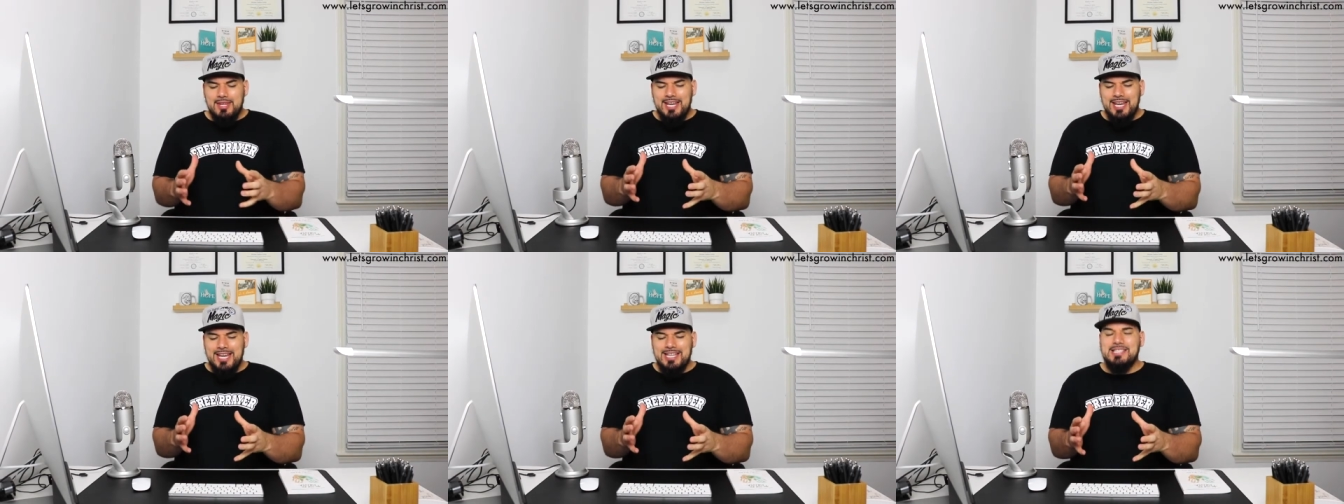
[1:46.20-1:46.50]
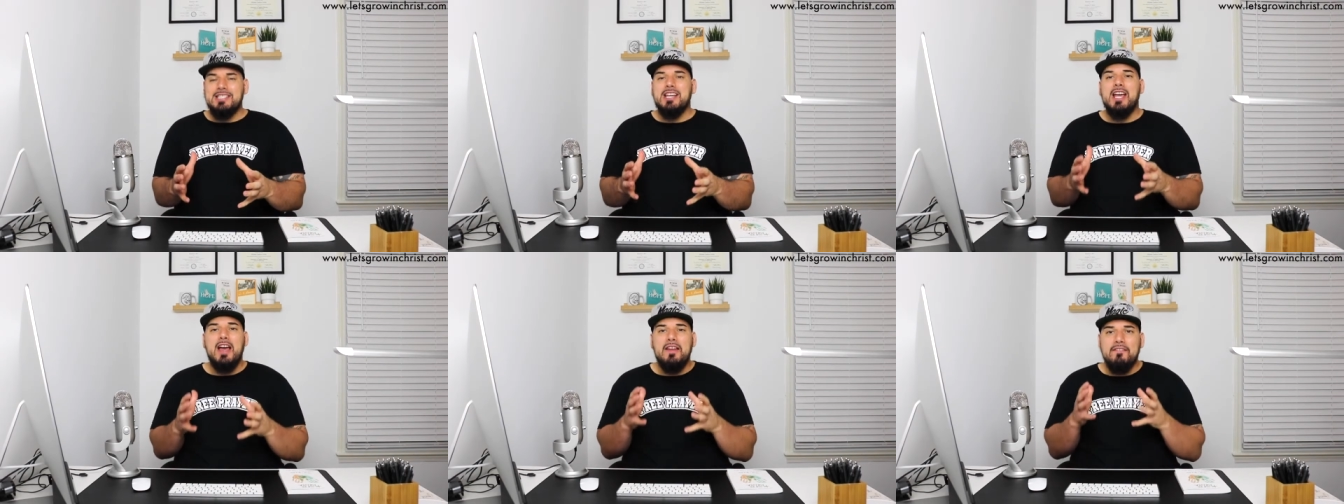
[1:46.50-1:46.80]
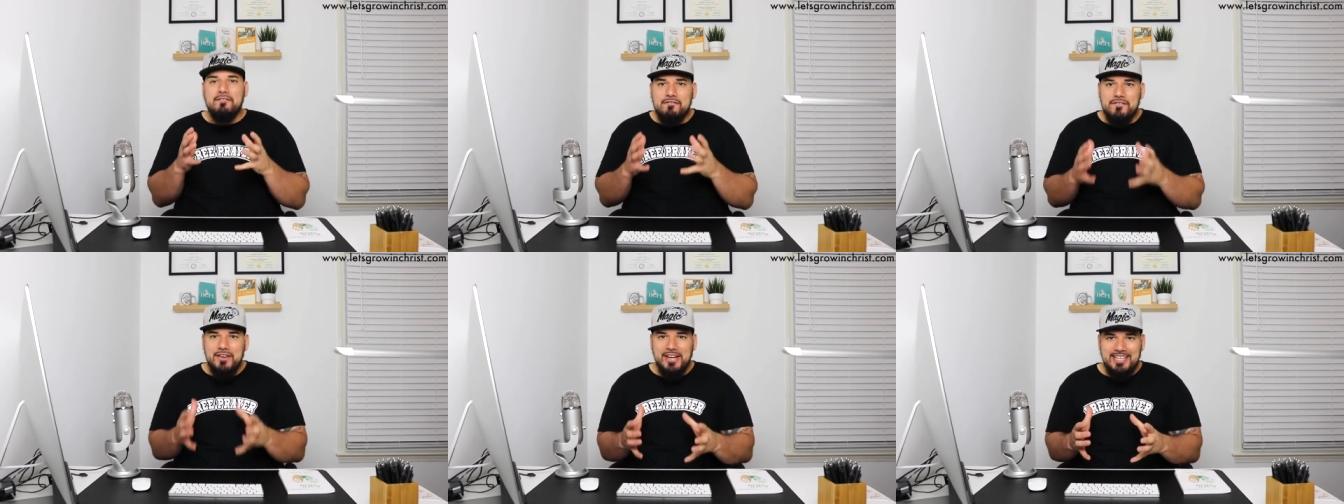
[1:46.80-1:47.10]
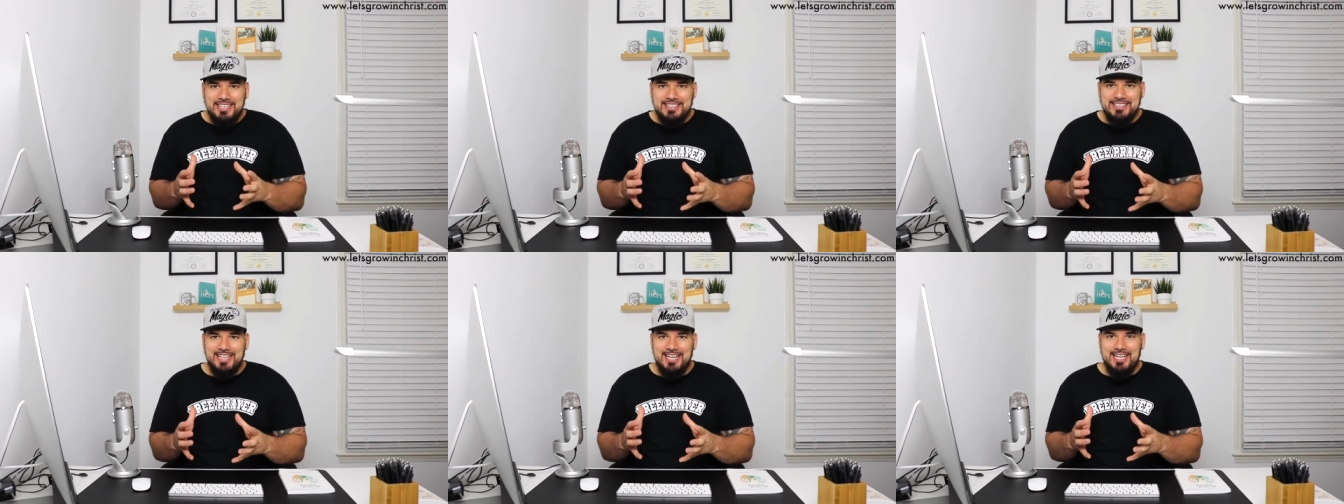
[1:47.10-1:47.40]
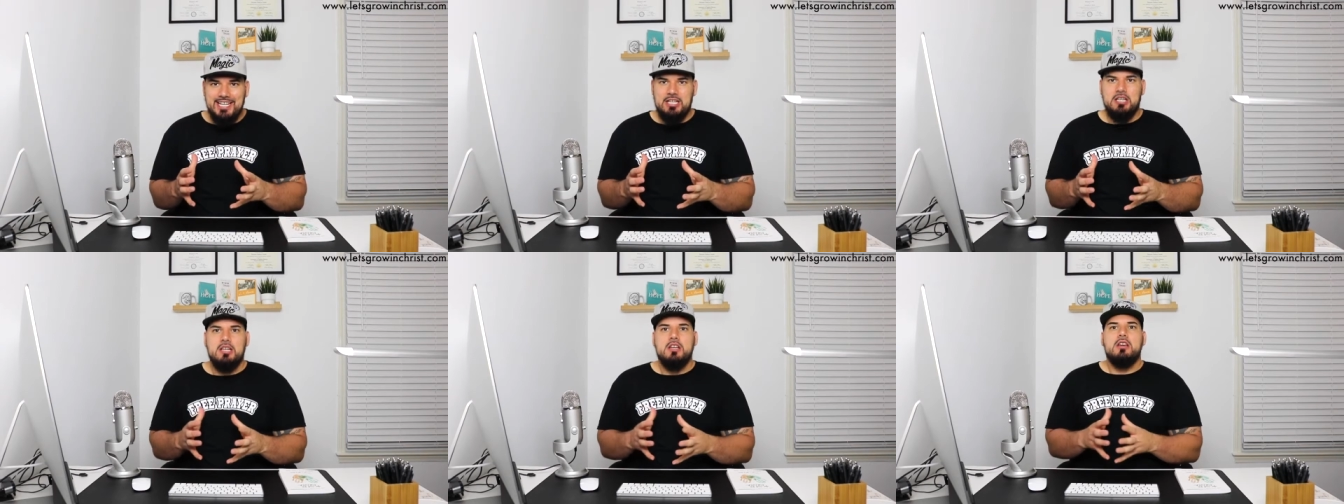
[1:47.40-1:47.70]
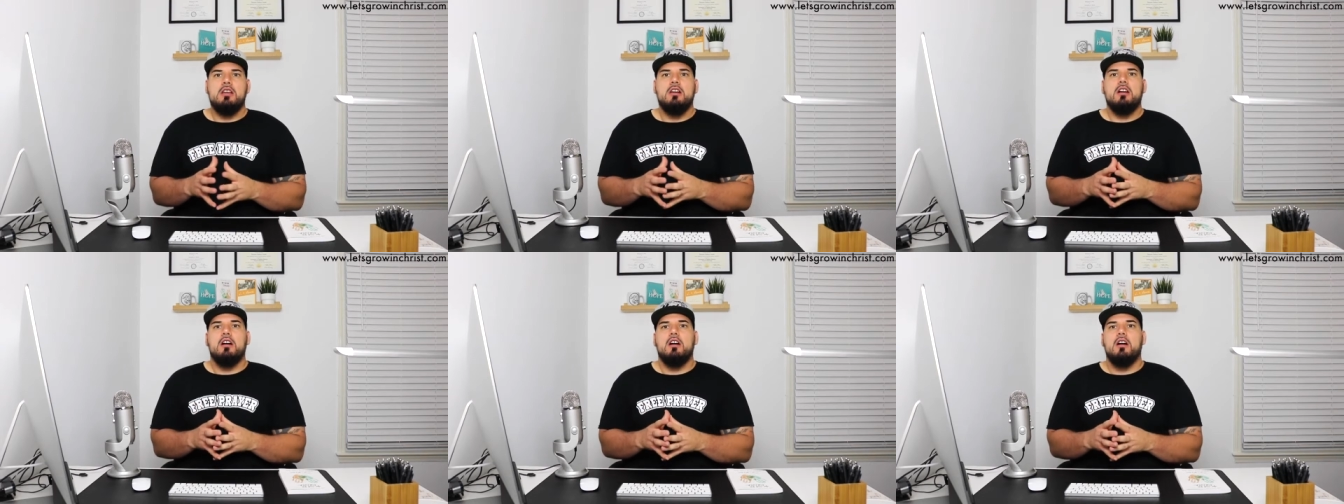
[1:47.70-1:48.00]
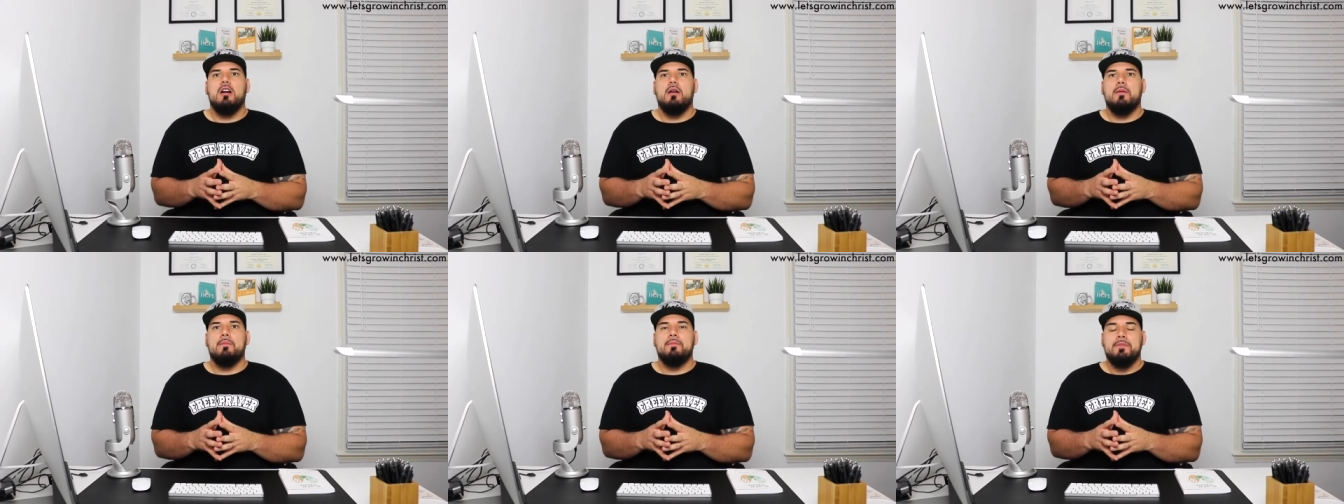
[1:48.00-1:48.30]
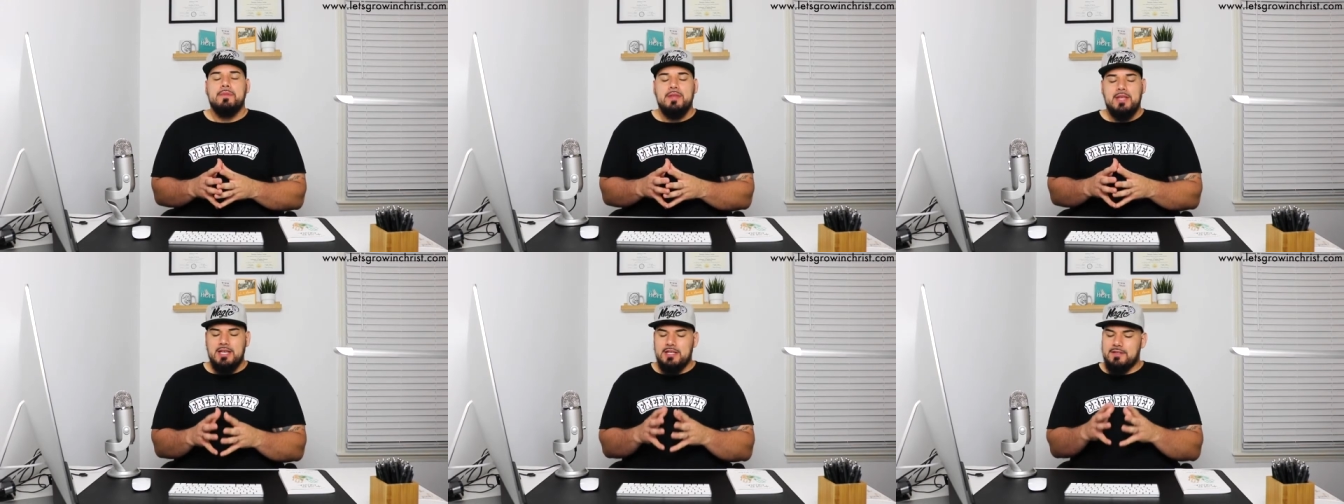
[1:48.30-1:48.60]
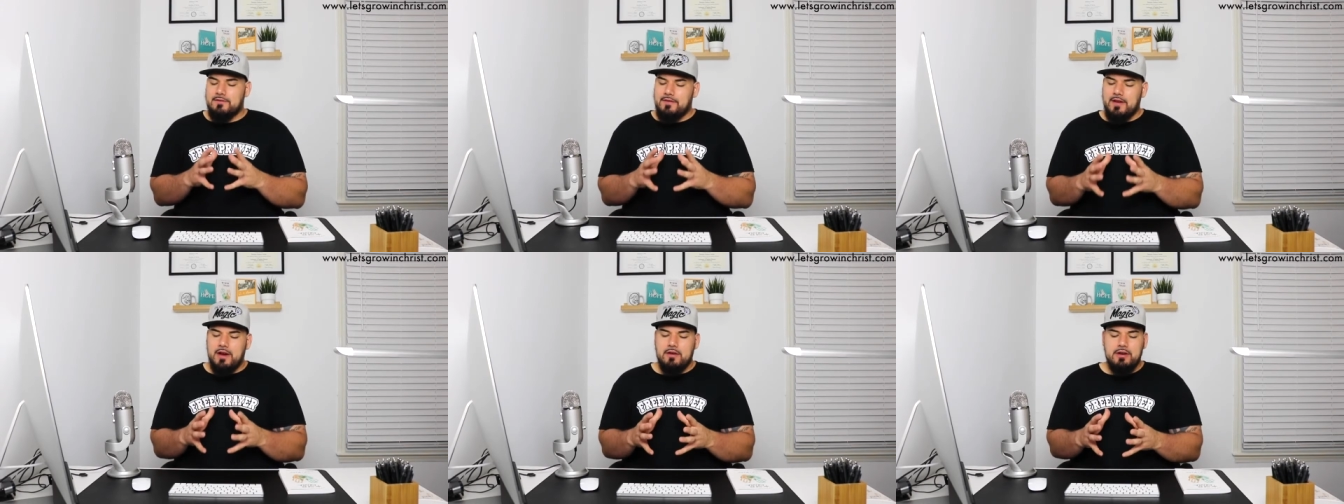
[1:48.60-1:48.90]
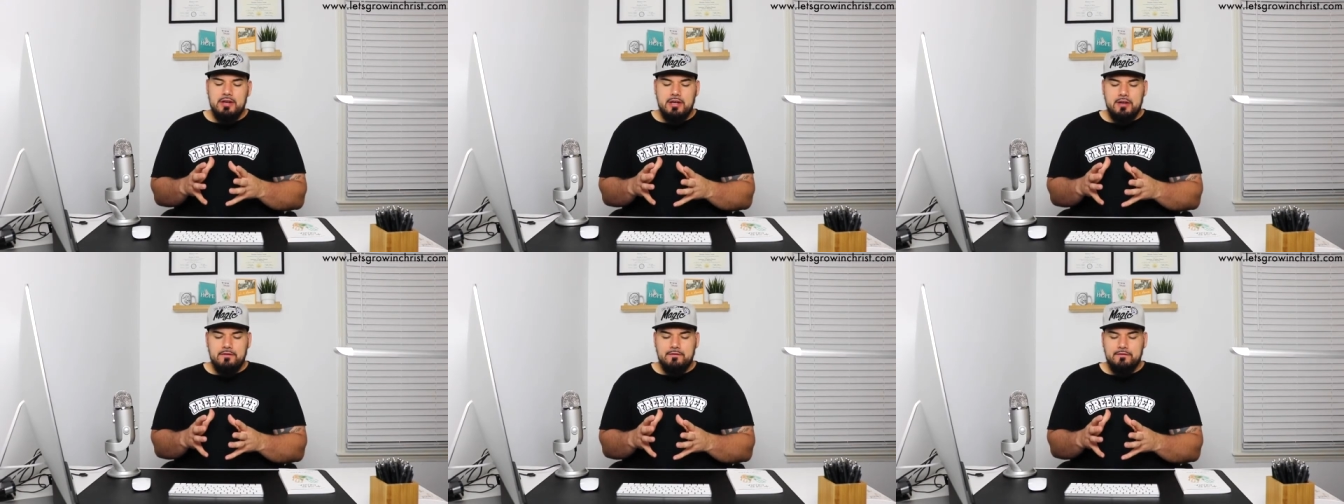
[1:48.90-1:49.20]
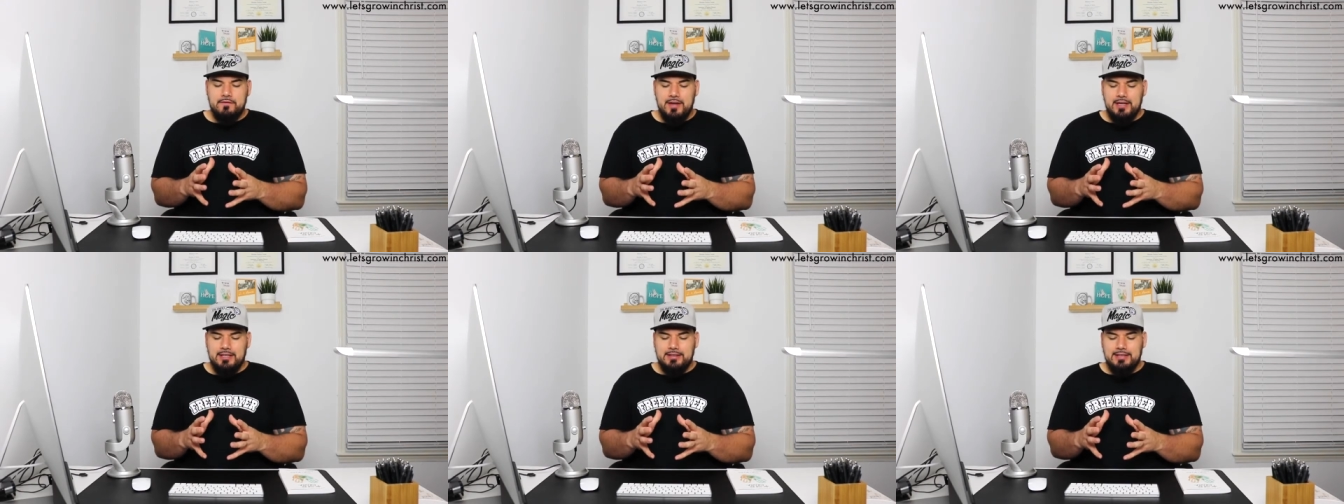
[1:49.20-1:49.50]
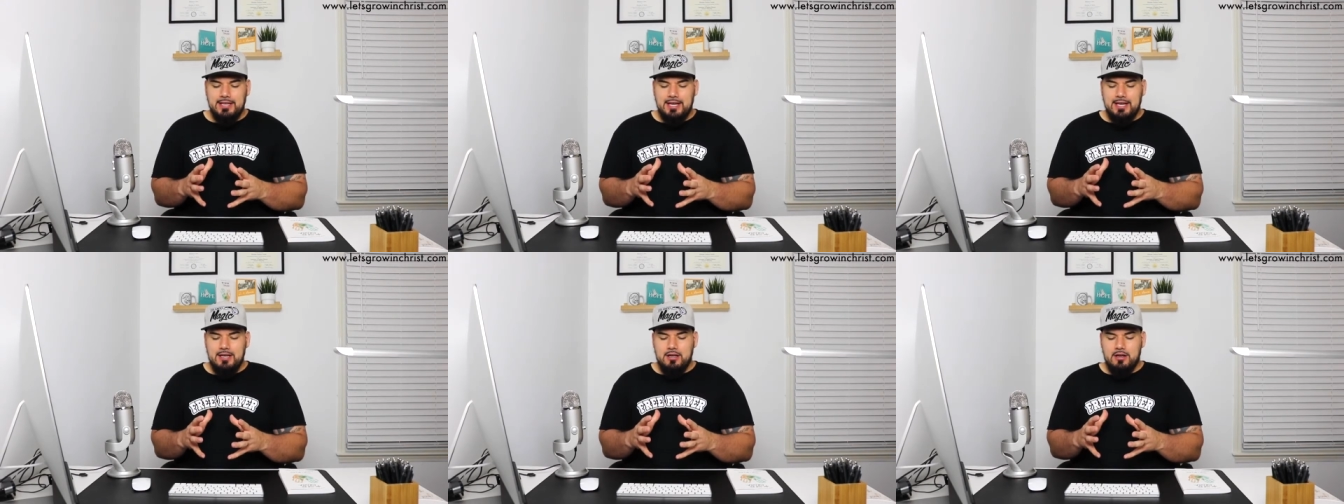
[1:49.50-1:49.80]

it's convicting. Um, it's very convicting.